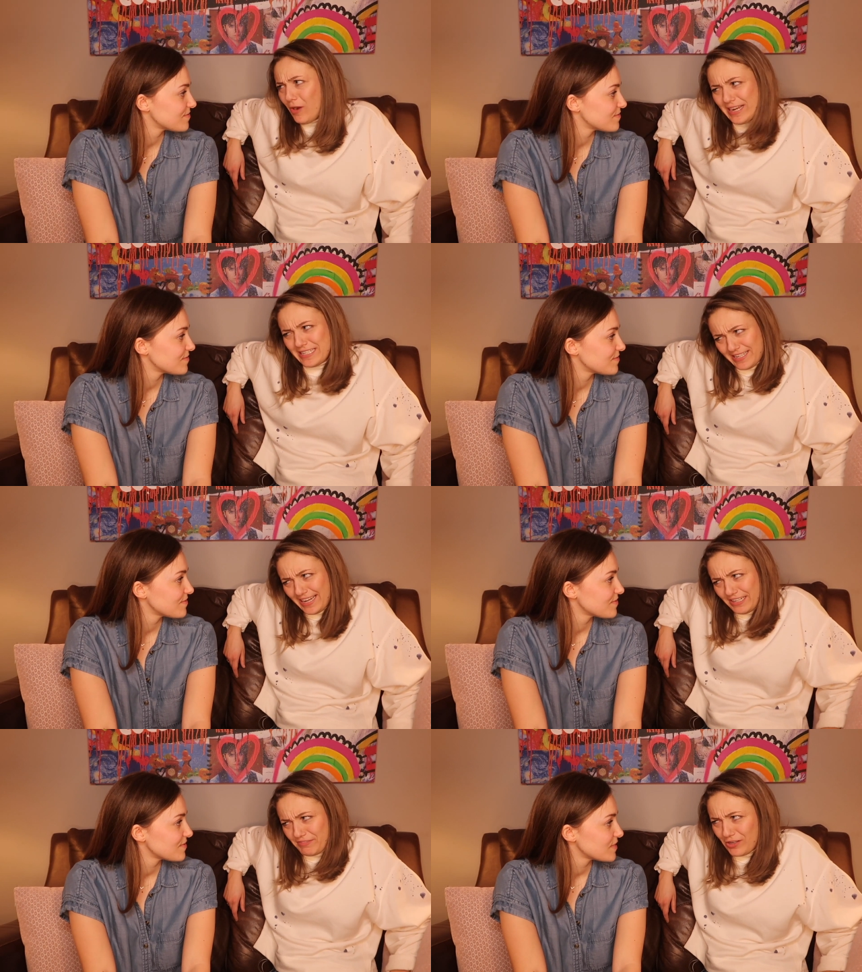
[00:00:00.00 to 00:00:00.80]
Speaker 1: why is
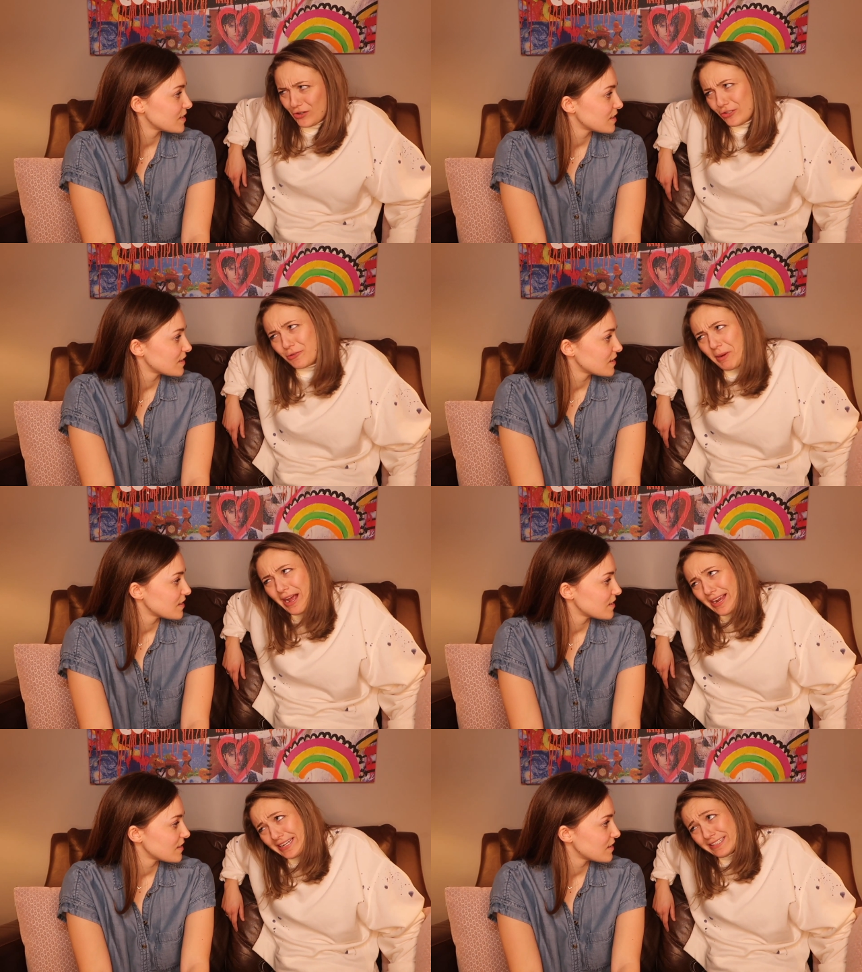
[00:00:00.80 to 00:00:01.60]
that even on your
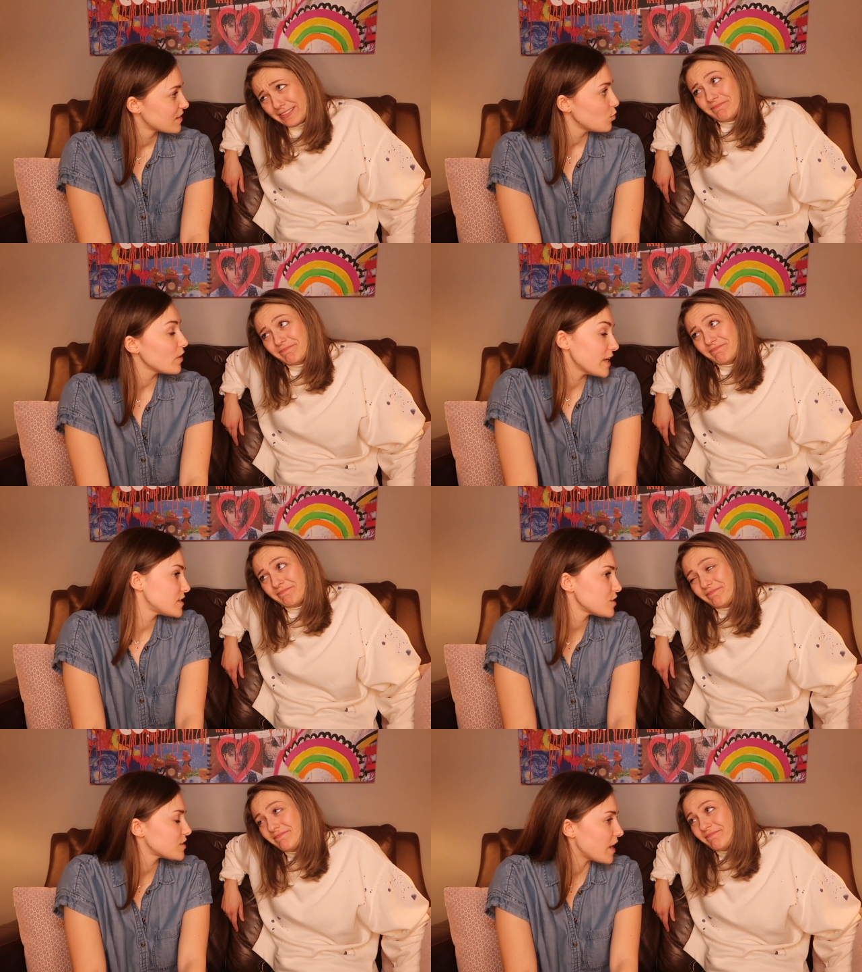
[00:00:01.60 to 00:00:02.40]
mind?
Speaker 2: Well,
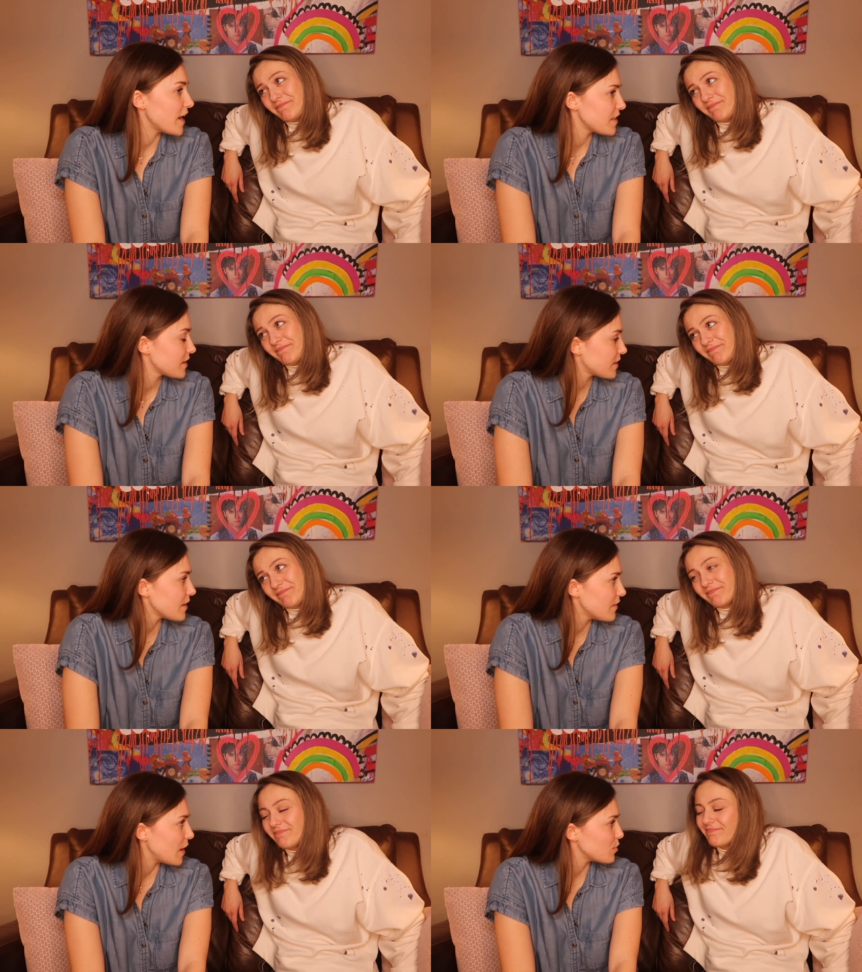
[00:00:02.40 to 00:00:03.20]
it's just, I
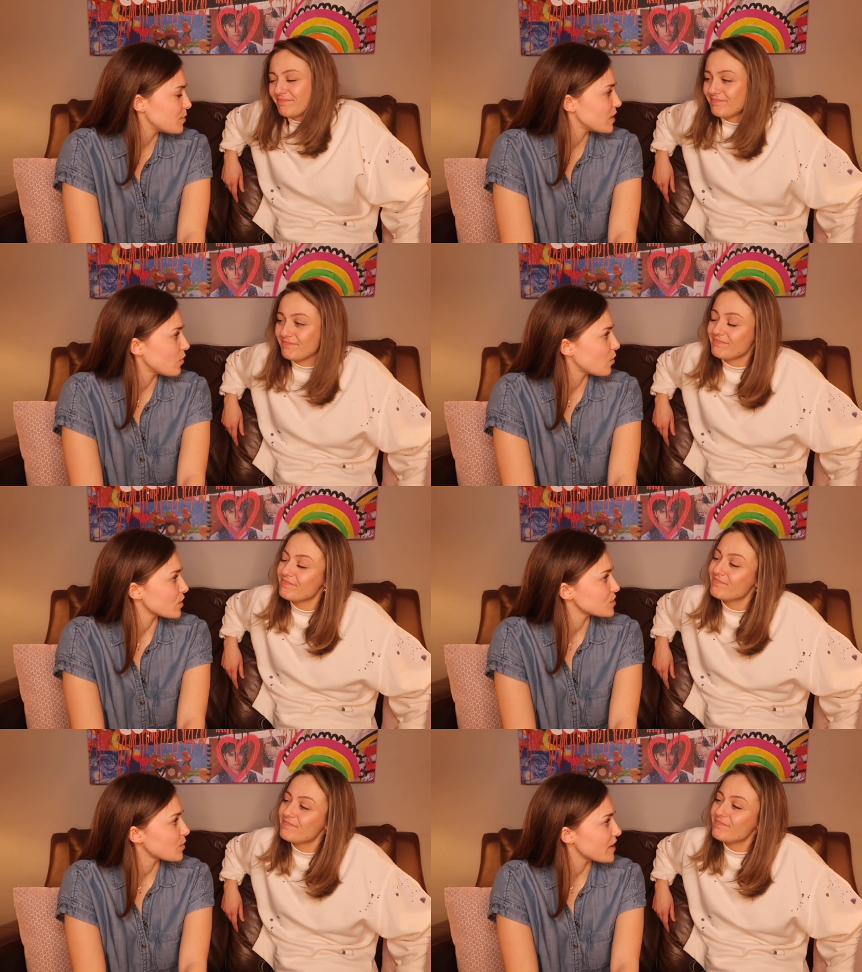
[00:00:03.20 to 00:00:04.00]
think that would be the
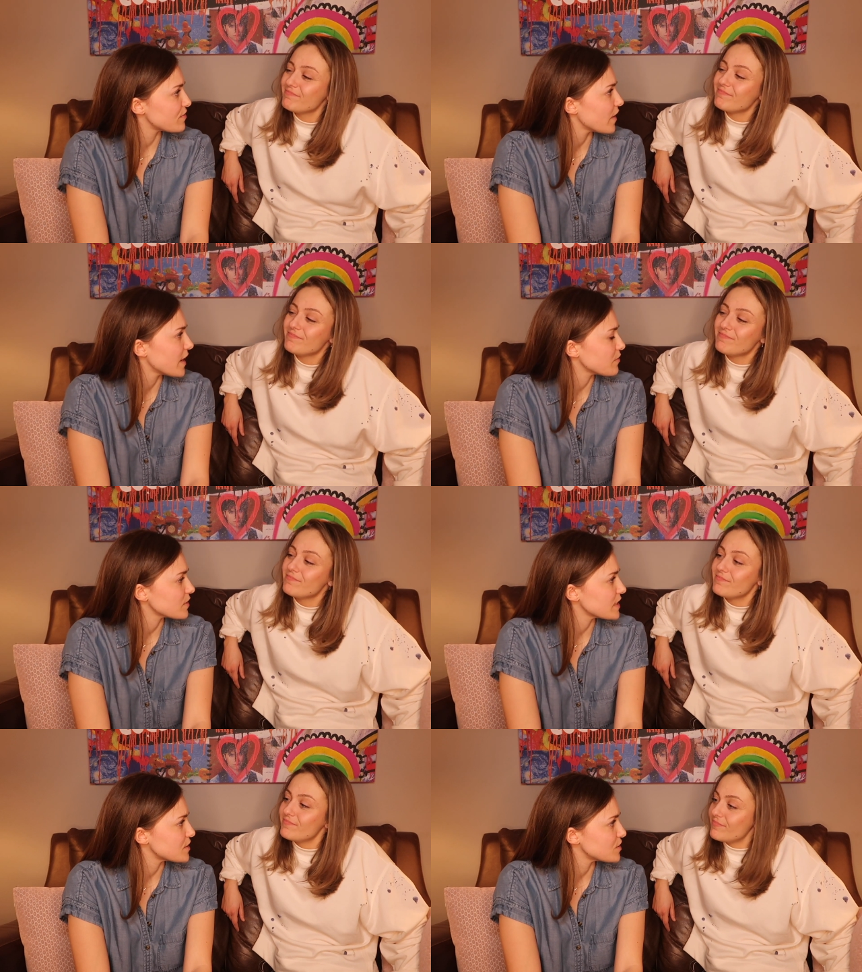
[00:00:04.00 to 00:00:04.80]
worst way for any
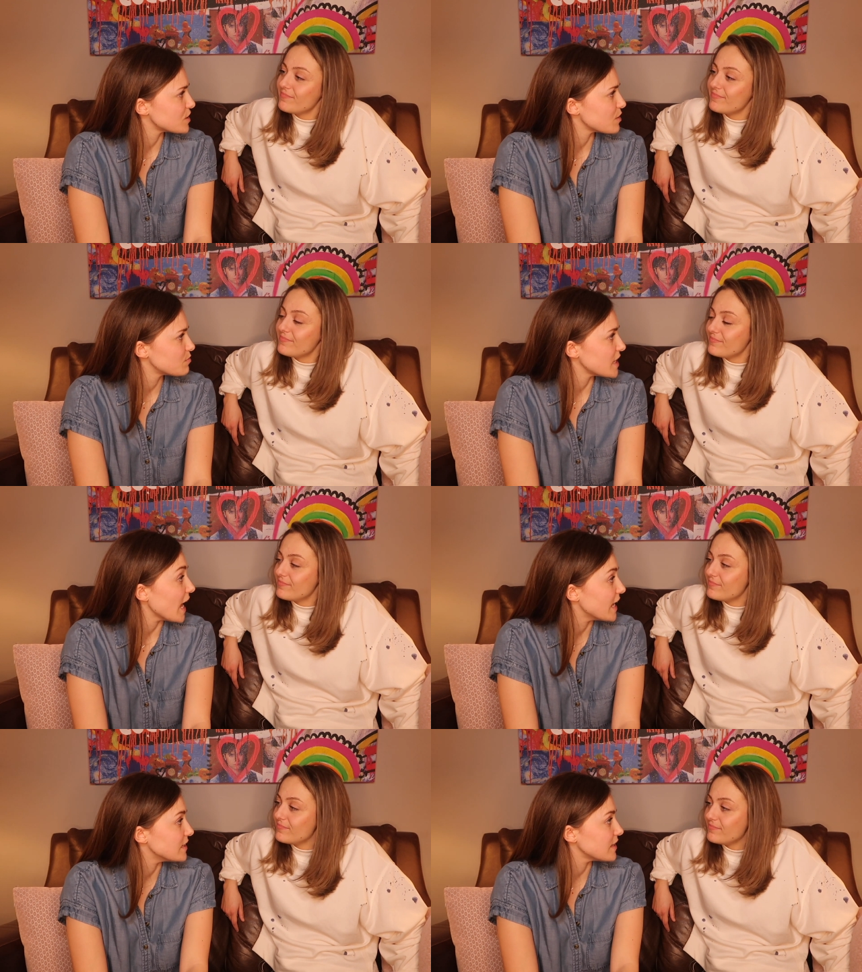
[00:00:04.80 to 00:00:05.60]
relationship
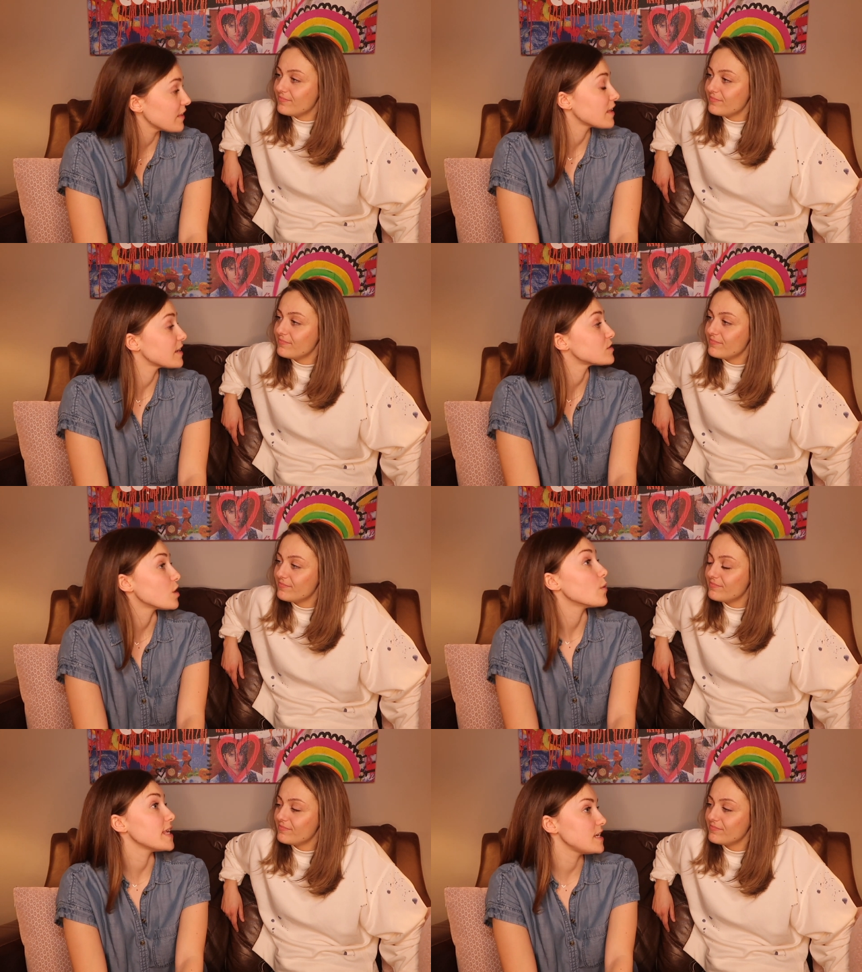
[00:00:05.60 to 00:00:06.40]
to end. I think
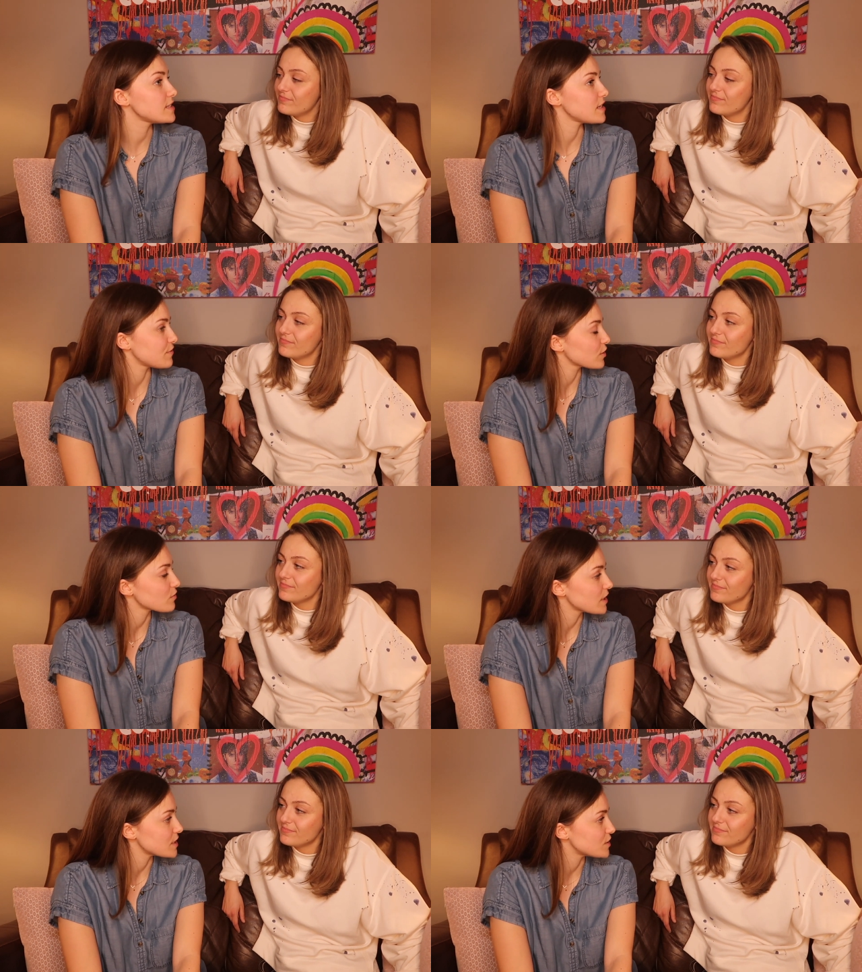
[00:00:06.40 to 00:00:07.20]
it's so easy
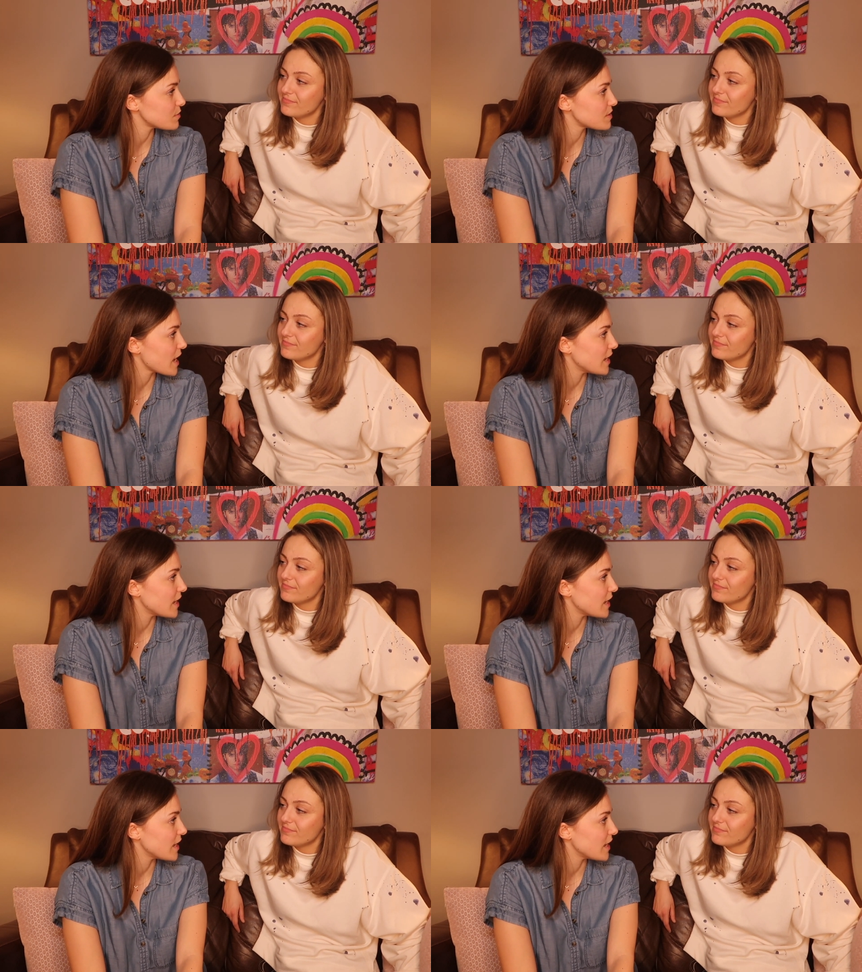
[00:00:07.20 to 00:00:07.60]
for a relationship to